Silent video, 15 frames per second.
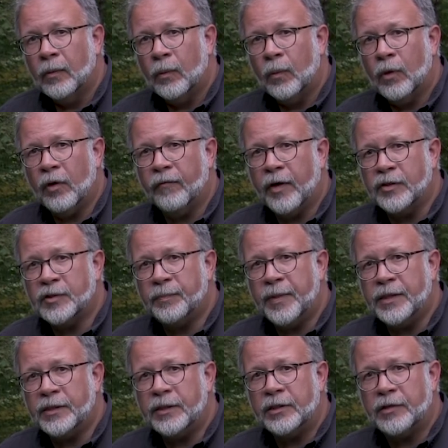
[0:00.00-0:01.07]
One of our
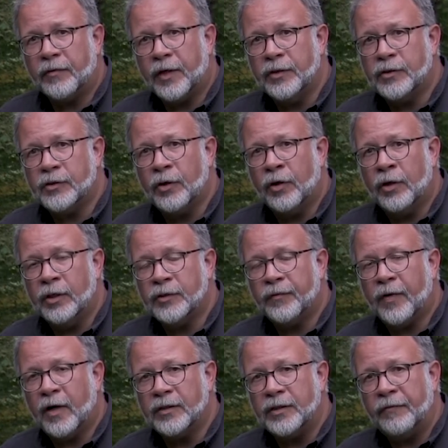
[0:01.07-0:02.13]
species of concern as
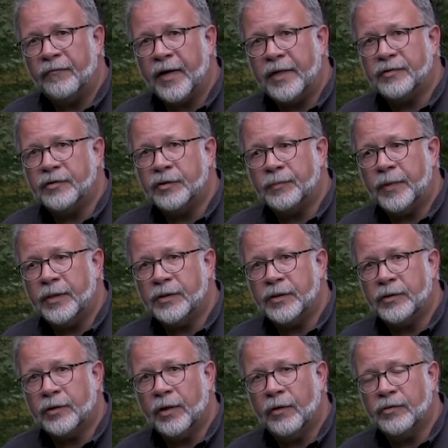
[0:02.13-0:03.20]
far as invasive
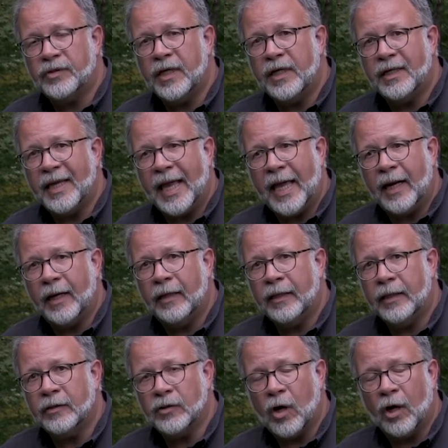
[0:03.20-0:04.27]
species goes in Indiana
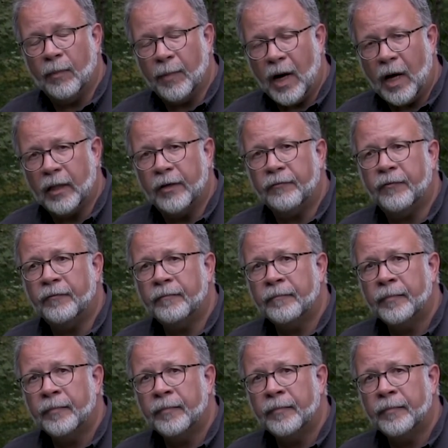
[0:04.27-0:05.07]
is autumn olive.